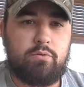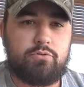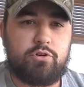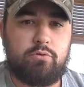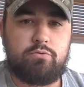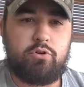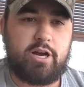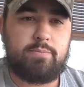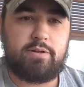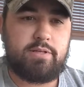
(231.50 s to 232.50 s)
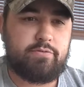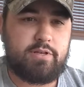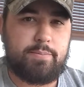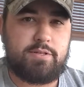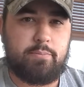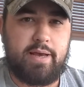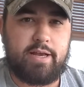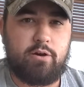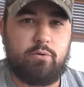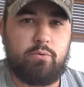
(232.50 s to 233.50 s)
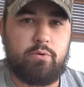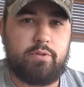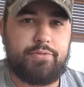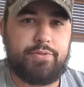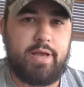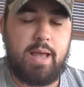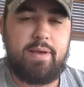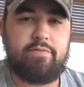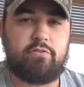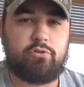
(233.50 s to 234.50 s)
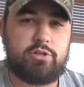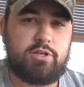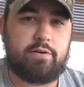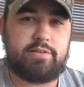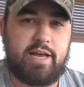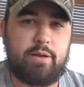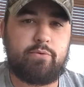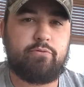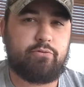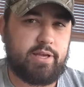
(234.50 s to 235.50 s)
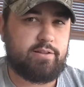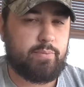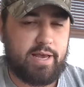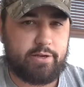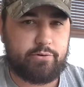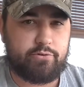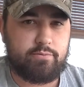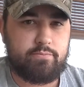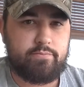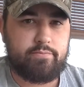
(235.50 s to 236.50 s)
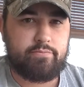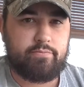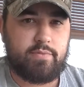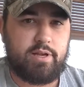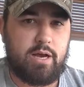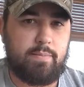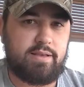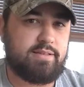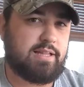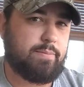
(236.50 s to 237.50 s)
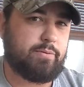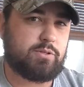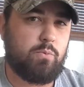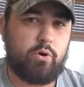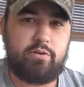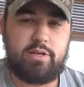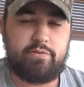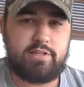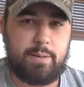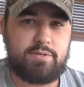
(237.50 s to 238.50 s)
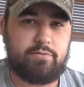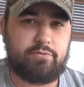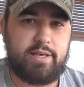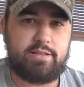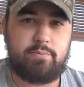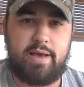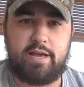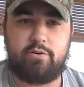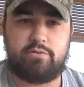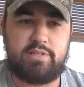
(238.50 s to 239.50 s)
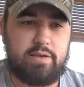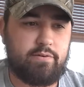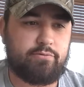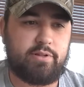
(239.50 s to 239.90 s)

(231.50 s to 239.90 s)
So talking about different types of tobacco, I'm having a really tough time with flake tobaccos. I see a lot of people smoking different types of flake tobaccos, navy